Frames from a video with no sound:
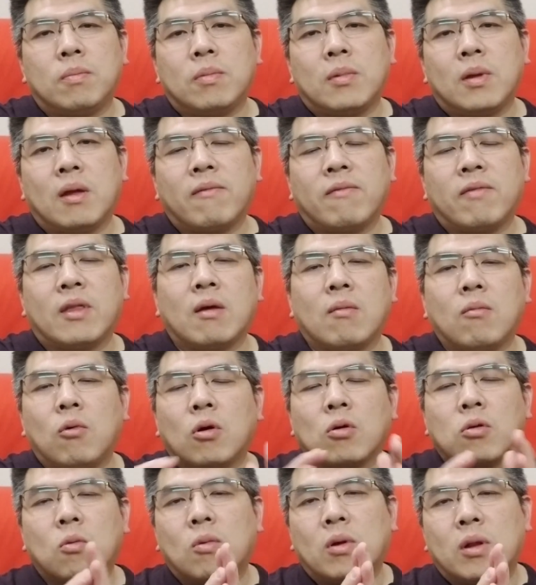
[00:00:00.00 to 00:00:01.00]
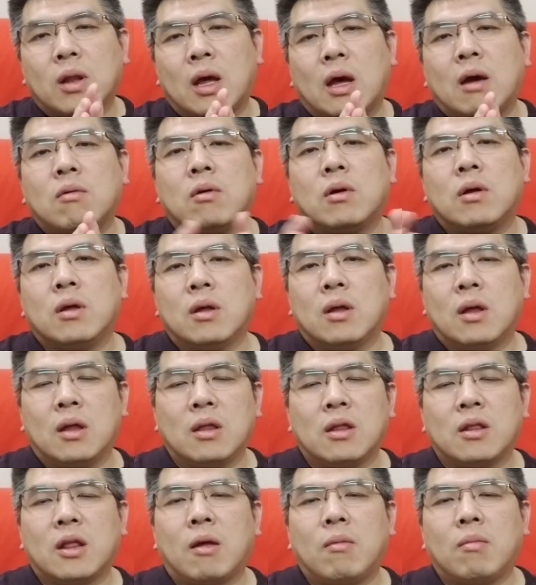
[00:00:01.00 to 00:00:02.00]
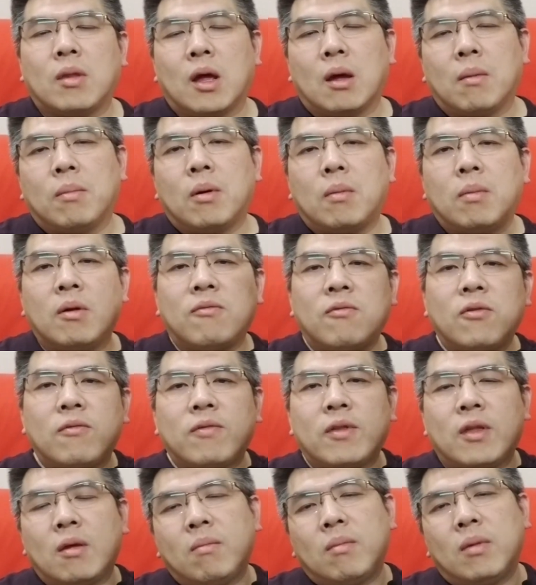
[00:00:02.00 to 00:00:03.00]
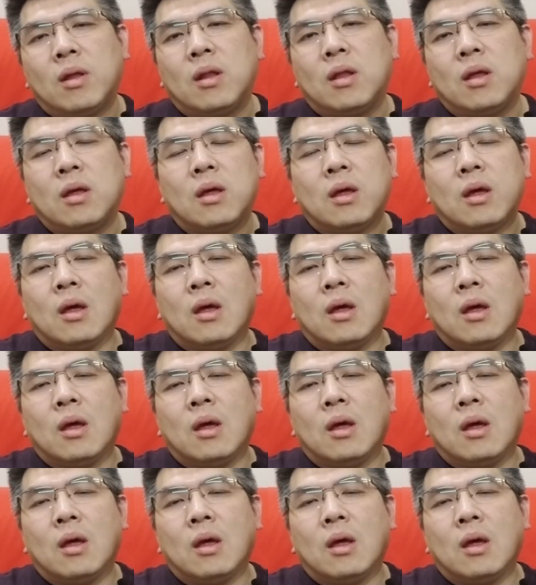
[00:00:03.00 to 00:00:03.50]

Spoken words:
give them watch 1 hour at the same time. Probably 15 minutes